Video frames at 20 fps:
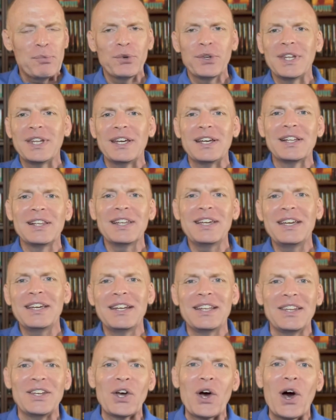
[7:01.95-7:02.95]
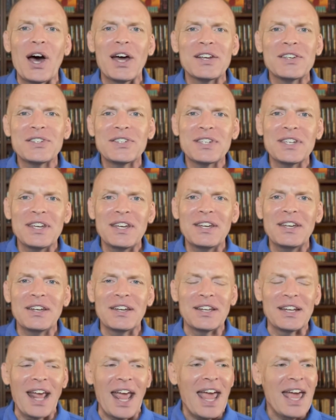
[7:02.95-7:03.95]
in the Iliad and the Odyssey
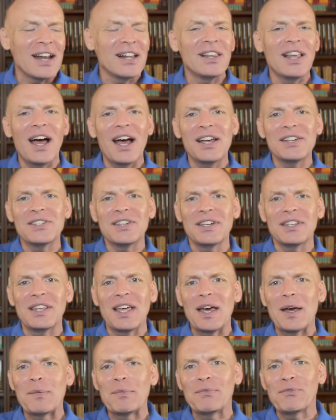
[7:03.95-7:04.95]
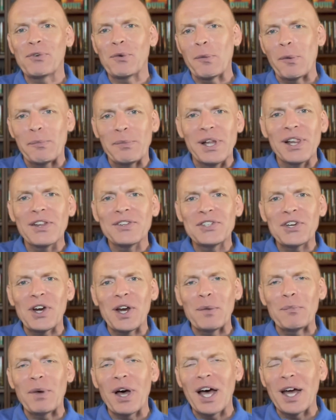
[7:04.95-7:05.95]
and analyzing them from a
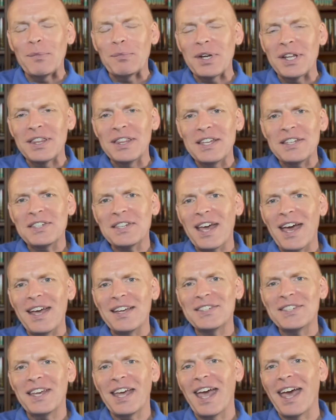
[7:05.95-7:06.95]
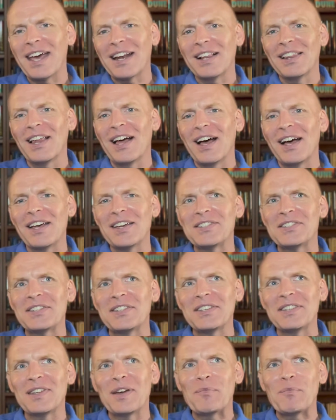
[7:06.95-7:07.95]
military mind. But in this case, he
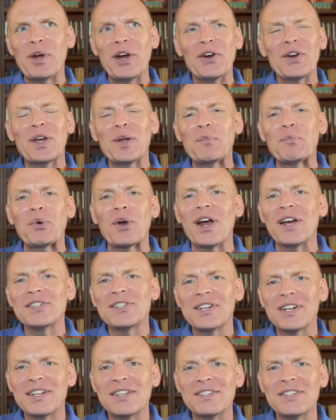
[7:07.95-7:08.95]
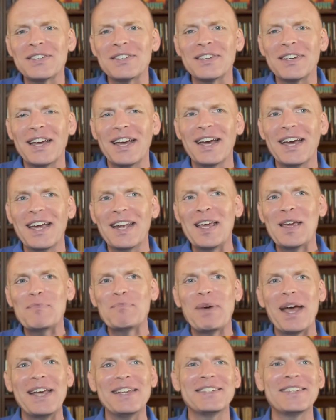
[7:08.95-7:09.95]
analyzed American presidents, and he
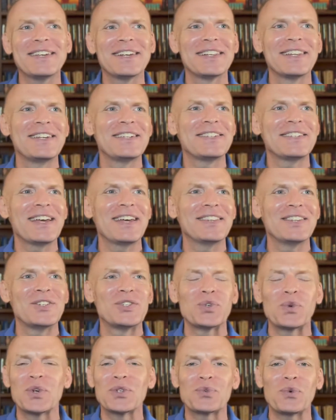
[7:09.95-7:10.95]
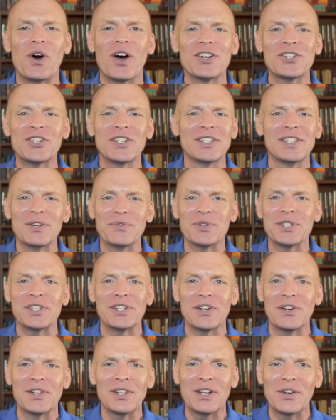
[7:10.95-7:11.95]
basically said that George Washington was
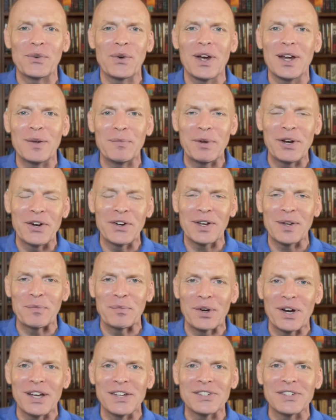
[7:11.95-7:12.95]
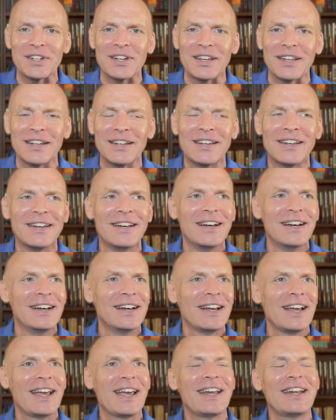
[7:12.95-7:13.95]
the only great American president.
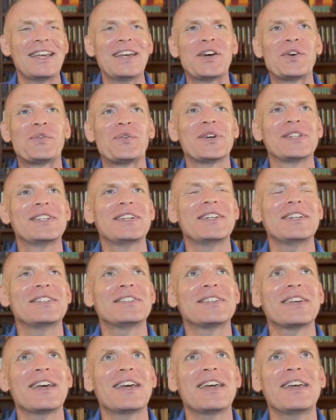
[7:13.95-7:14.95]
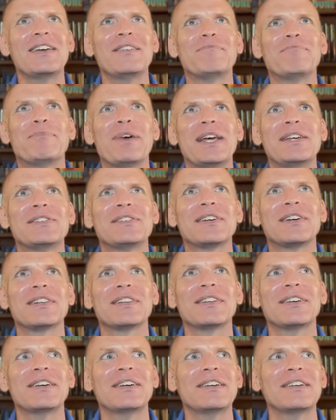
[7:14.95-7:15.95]
And what did he say? He
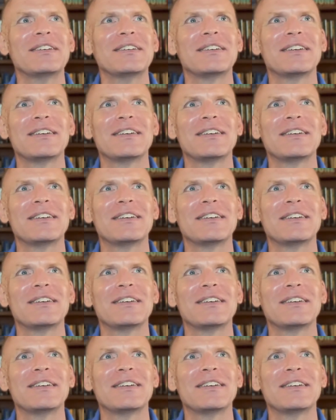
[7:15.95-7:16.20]
basically